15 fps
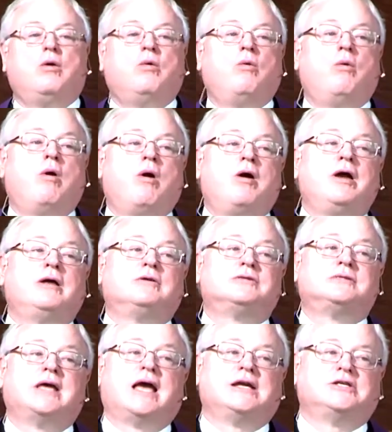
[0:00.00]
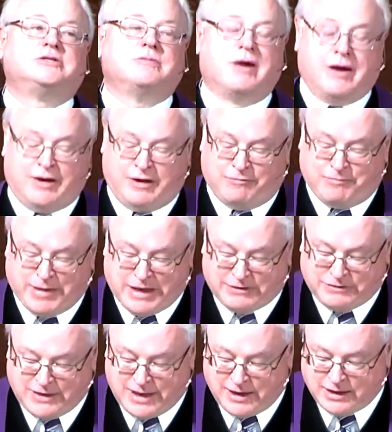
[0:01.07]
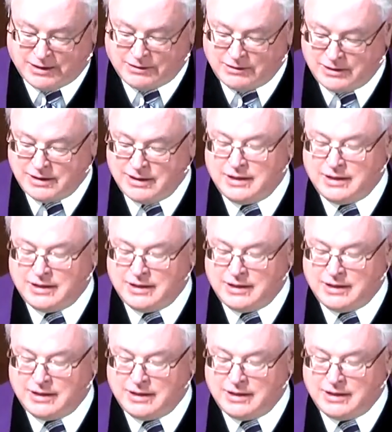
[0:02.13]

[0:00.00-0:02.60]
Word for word: royal sanctuary of Bethel,